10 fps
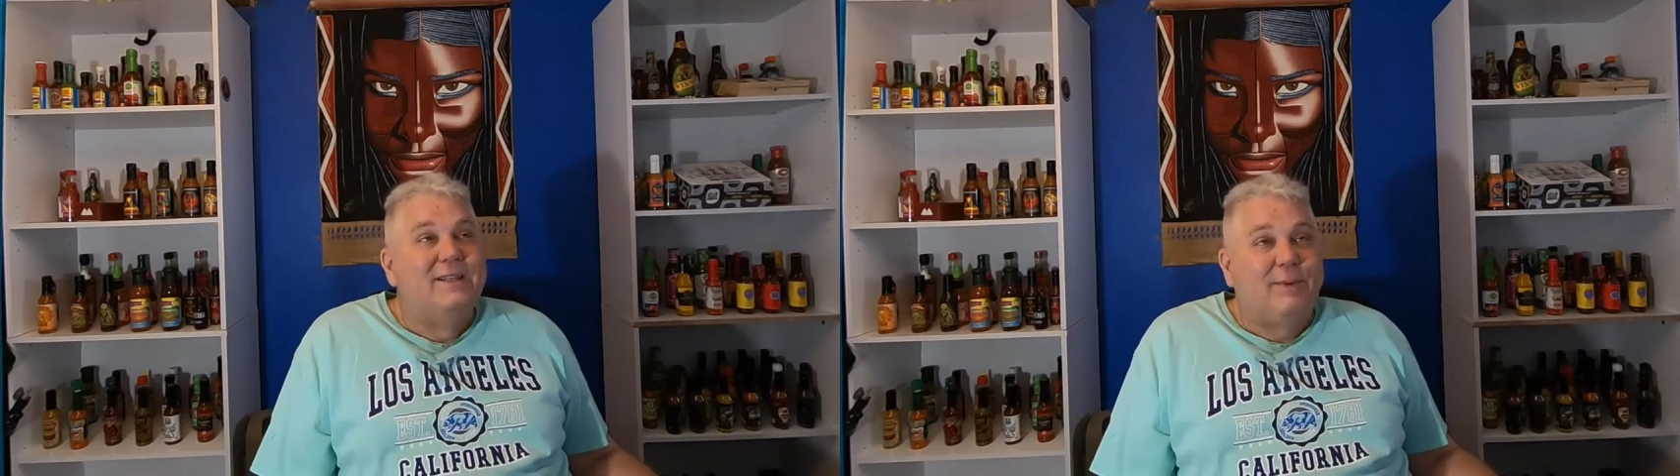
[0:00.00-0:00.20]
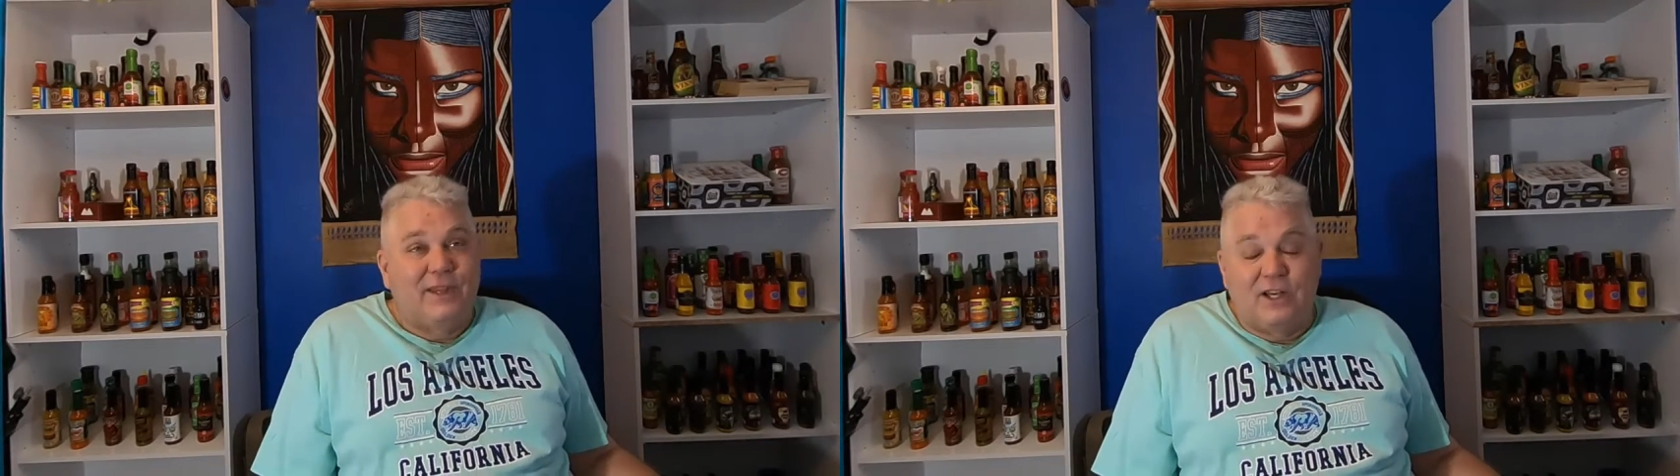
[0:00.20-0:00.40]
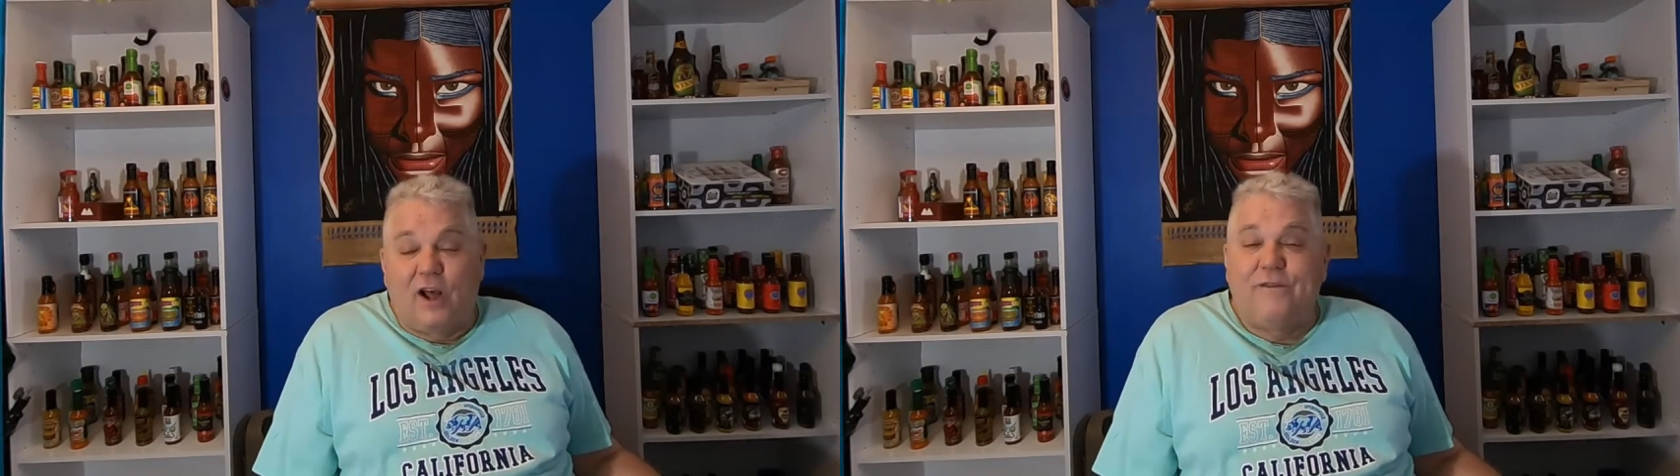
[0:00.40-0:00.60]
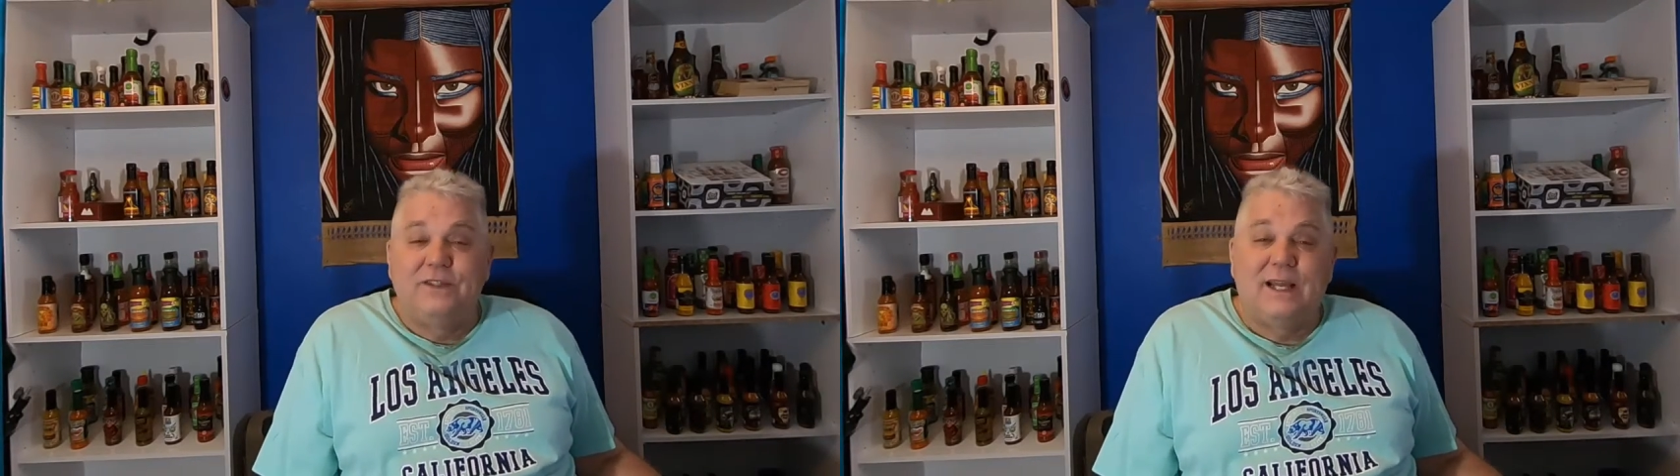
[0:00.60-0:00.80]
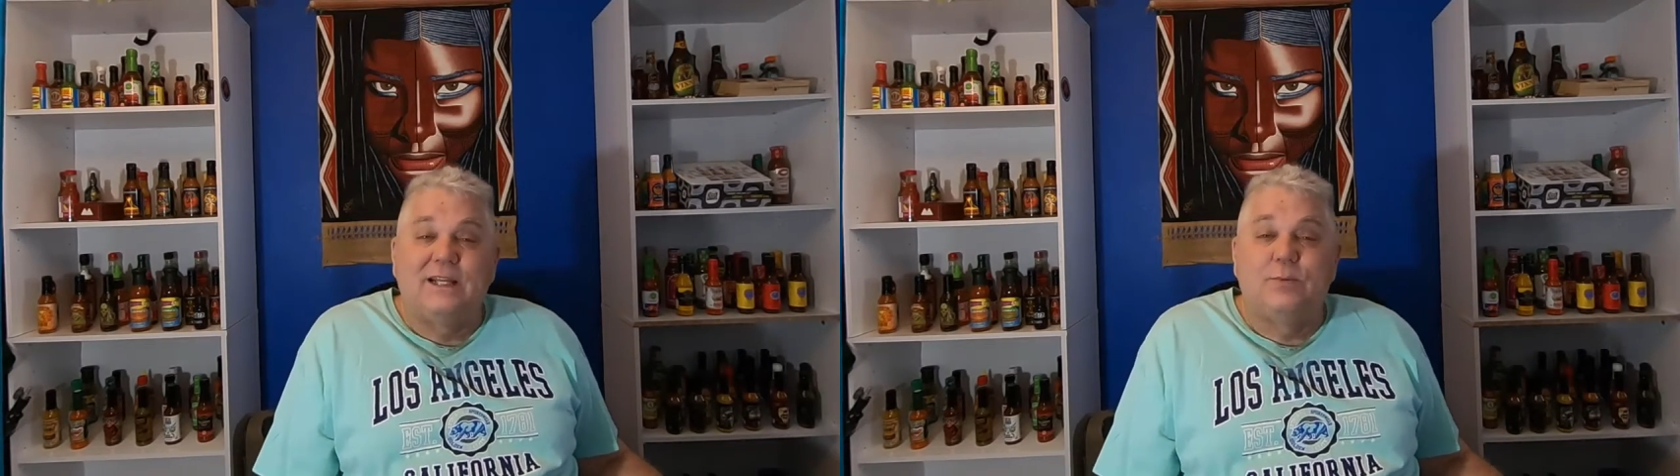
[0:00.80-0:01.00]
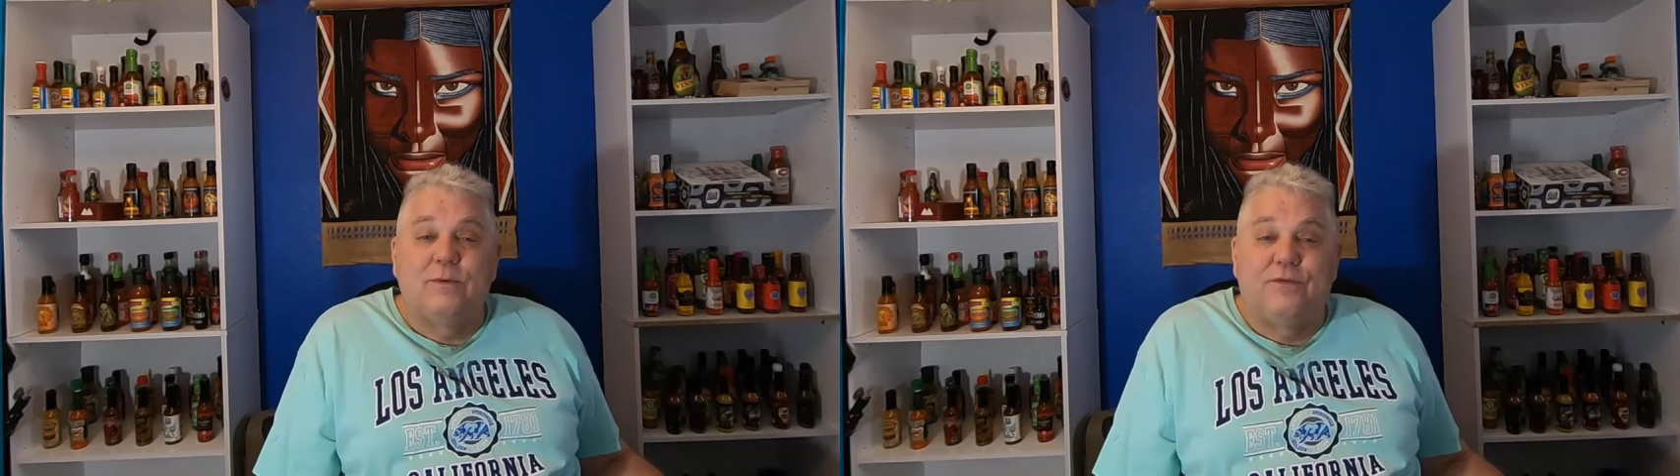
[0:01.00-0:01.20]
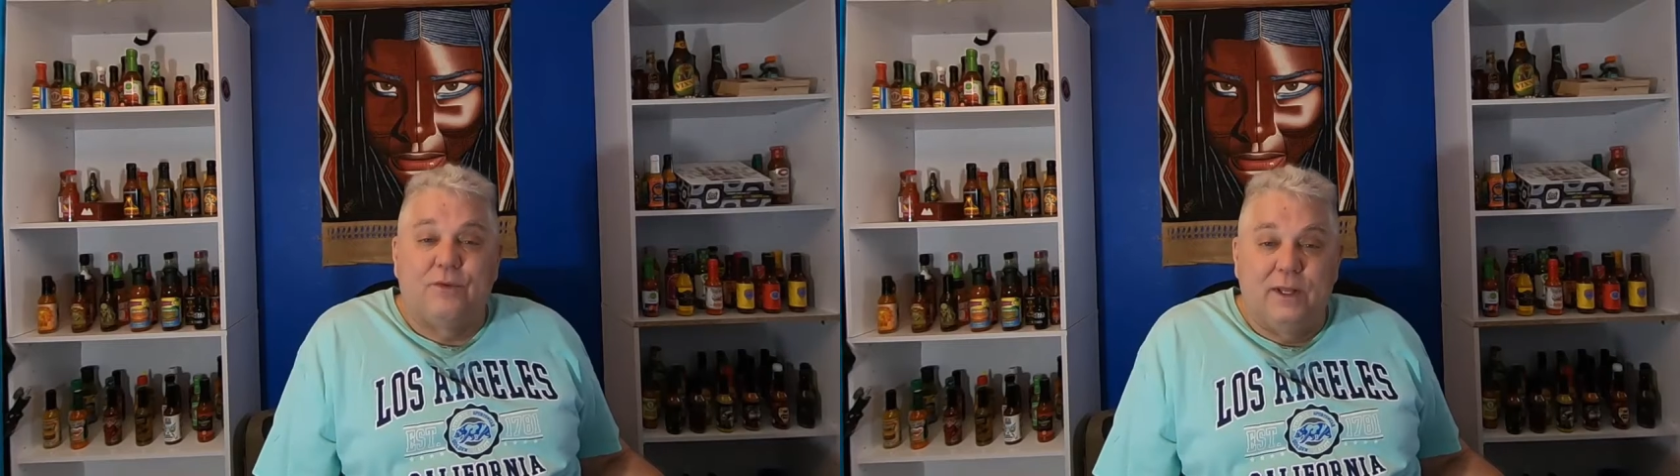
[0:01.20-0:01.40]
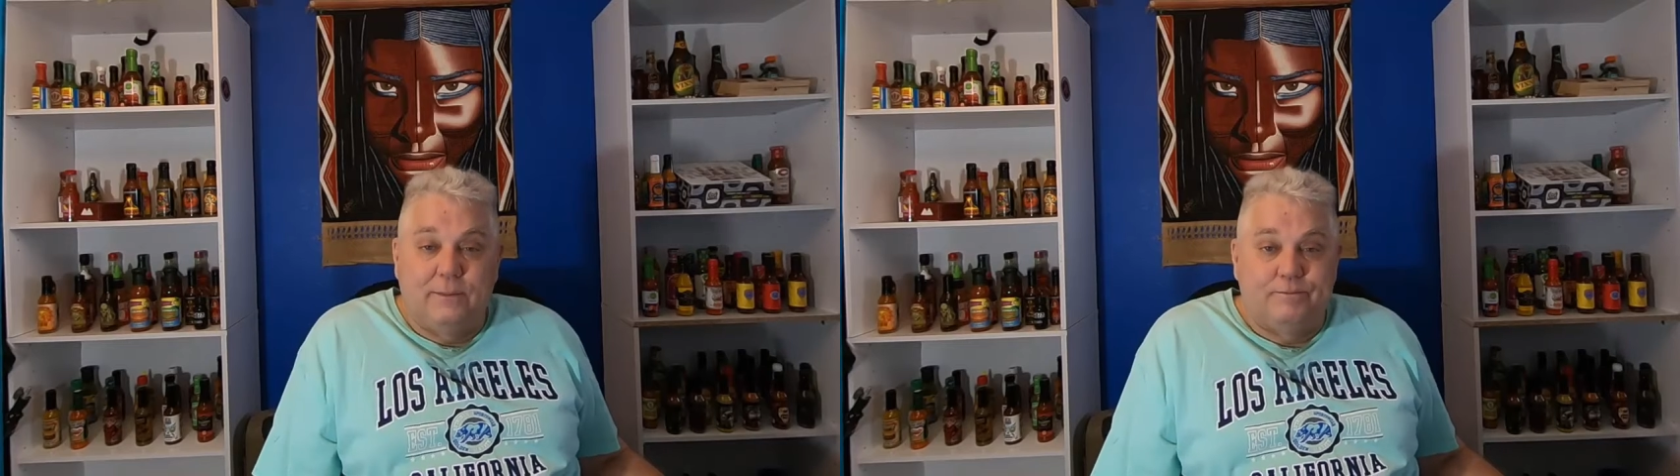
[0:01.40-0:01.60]
But the dolphins actually were
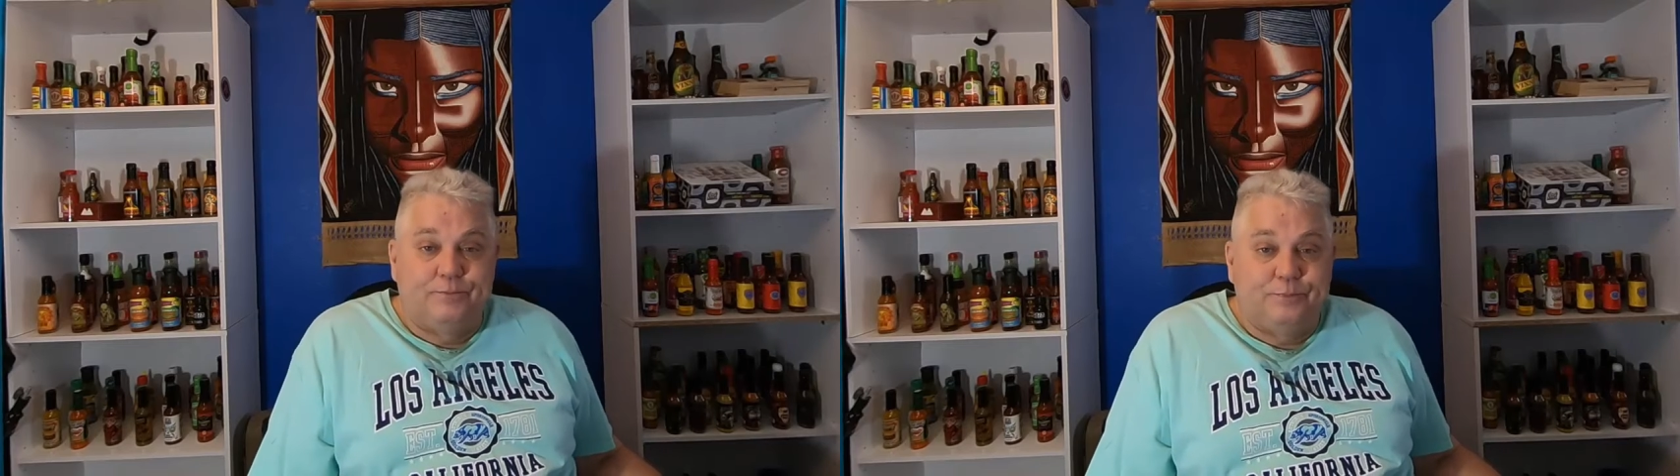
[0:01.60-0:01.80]
free.